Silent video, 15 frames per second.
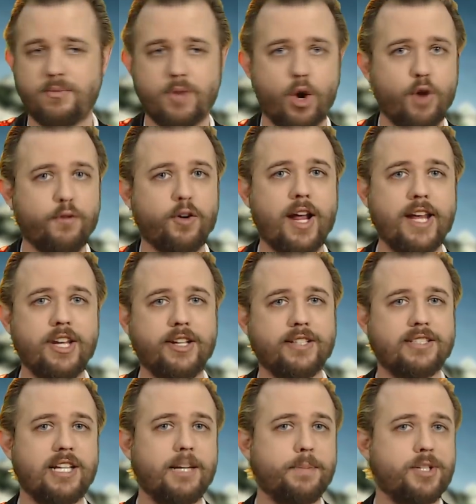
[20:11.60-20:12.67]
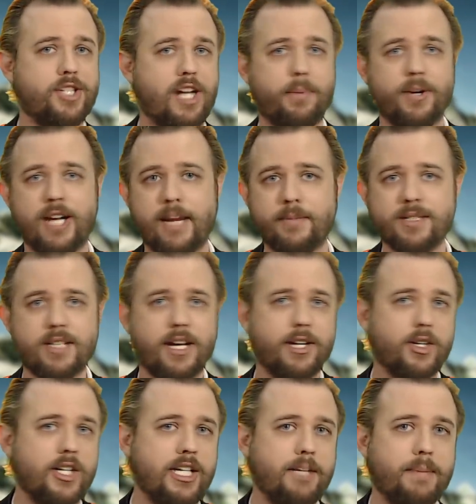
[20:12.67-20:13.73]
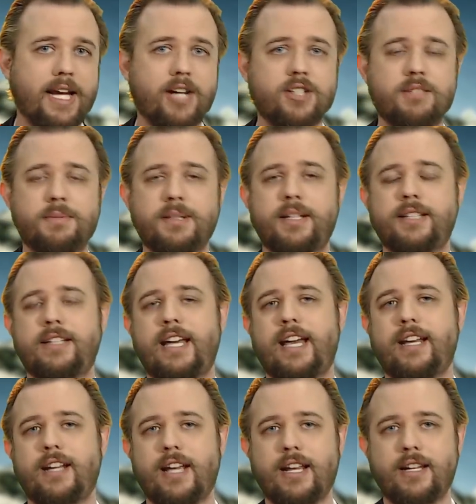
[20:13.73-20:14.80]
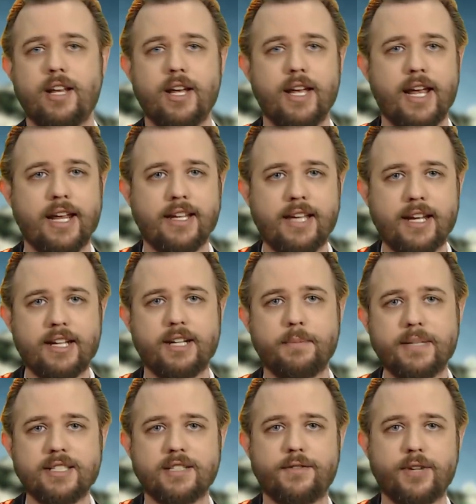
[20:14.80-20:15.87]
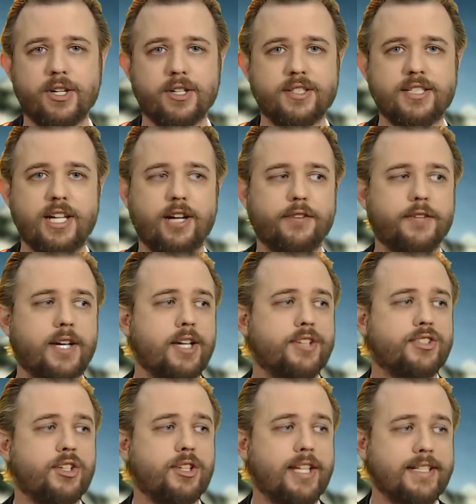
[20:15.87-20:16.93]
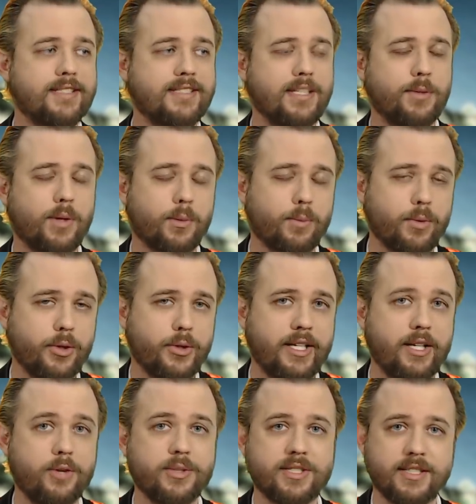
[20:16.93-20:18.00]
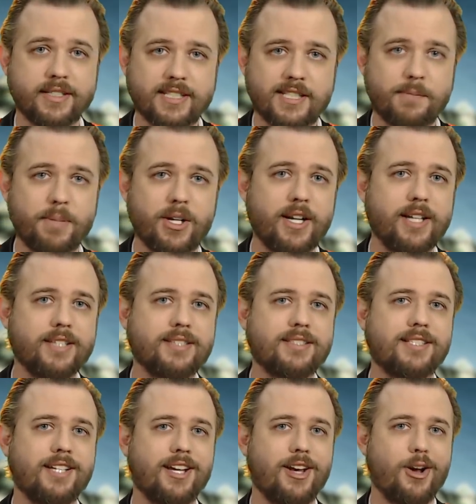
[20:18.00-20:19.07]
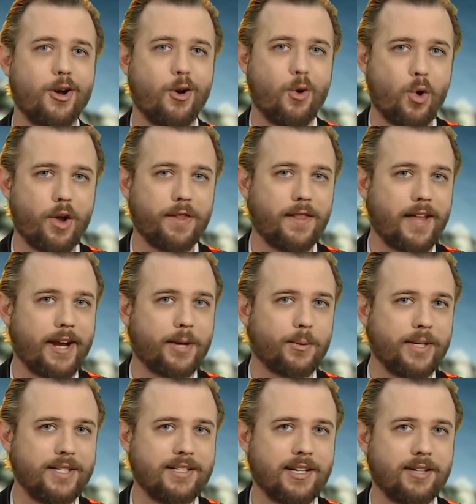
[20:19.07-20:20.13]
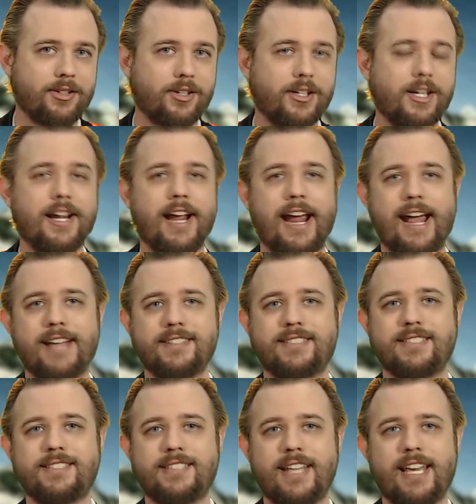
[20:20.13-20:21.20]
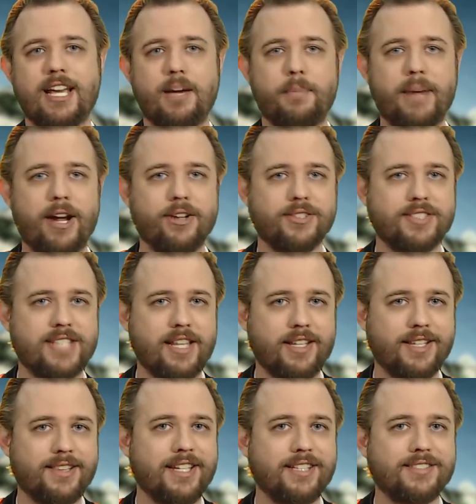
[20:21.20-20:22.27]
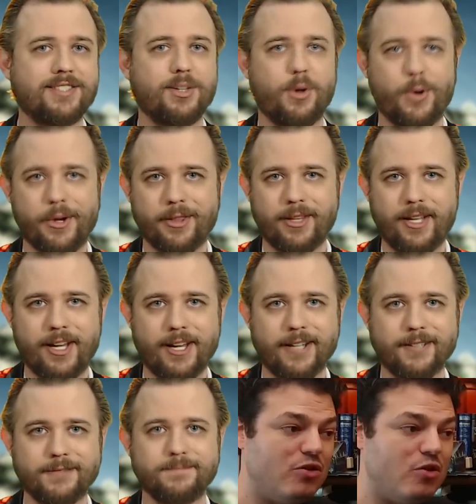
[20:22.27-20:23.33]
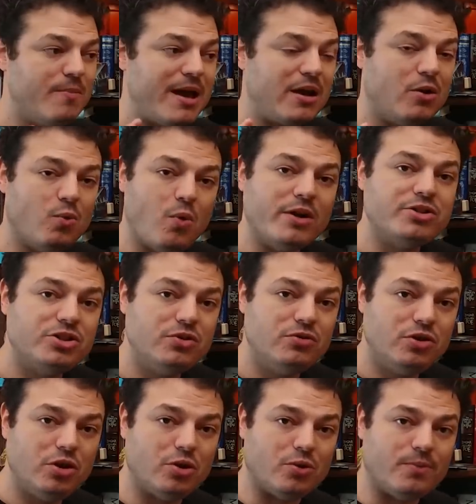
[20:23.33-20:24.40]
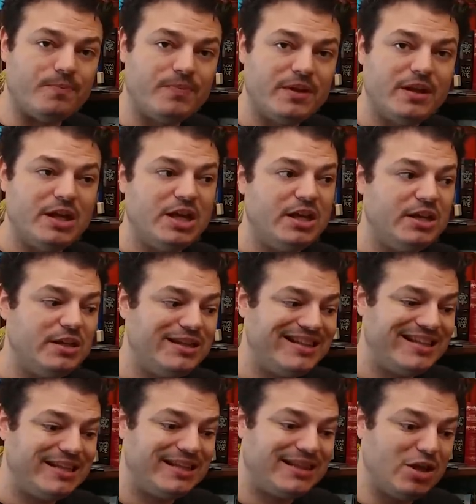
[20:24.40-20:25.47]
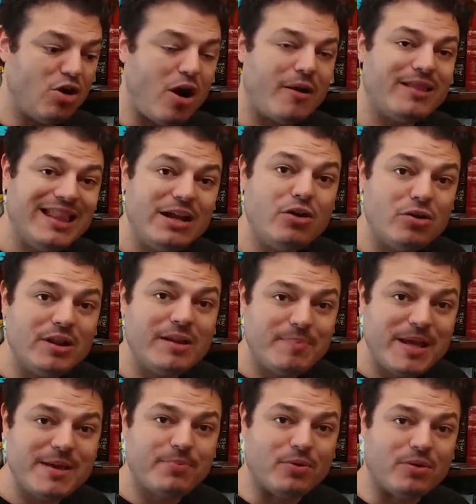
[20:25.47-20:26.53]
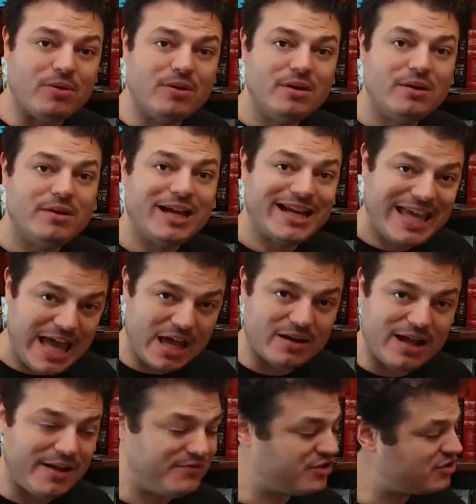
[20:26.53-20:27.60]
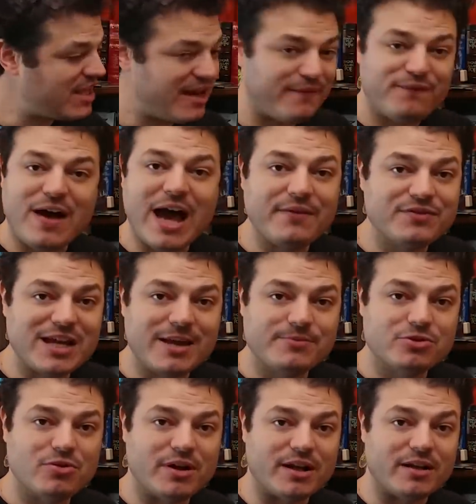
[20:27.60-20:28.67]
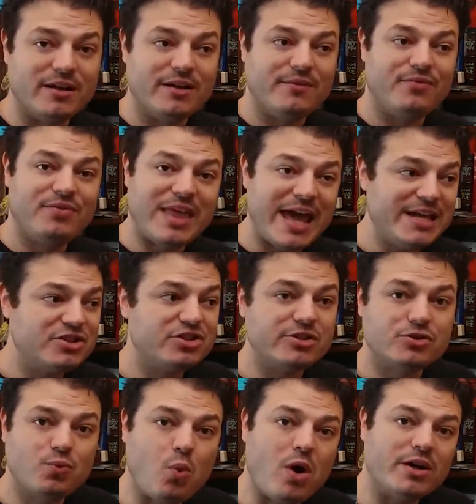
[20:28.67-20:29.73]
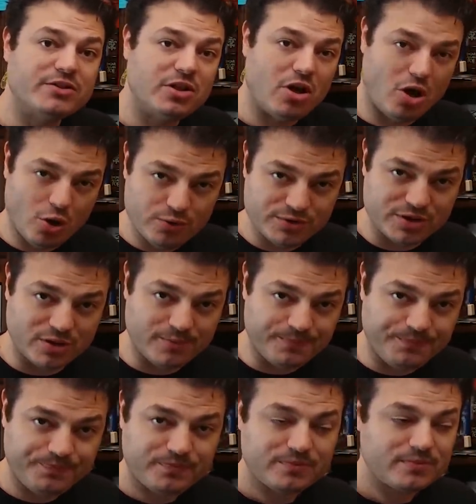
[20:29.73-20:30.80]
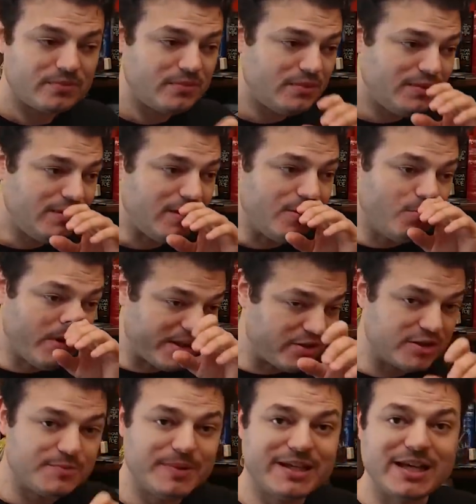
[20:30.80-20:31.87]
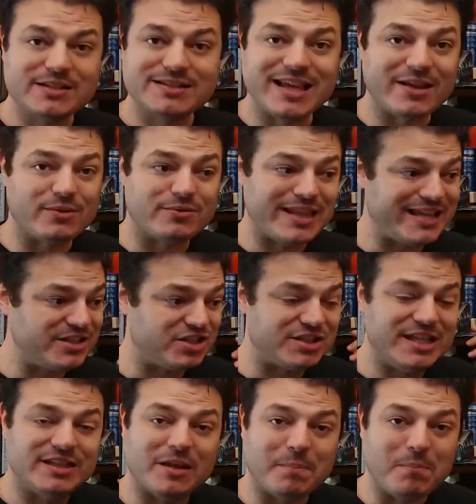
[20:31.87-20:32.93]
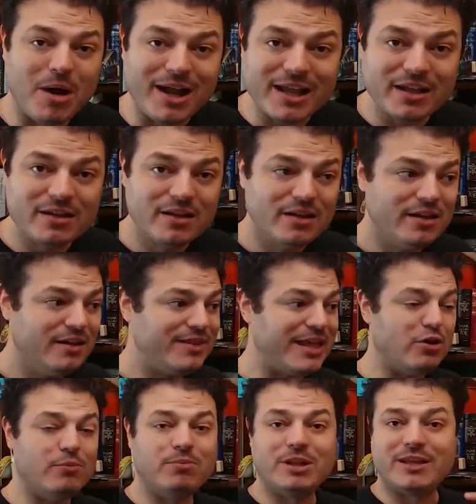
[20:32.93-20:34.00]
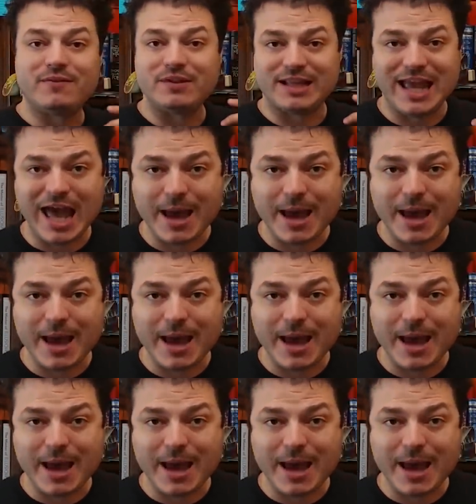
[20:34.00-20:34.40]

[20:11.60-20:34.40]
overnight, you can set up a shop on Amazon or eBay or something like that and get into business for yourself. So let's see what Rudy, who is an experienced online retailer, has to say about selling things online. No matter what you do, there are literally people, again, I've said it 5 times already, they just want to hose you. Whether it's because they just need the money, they don't believe in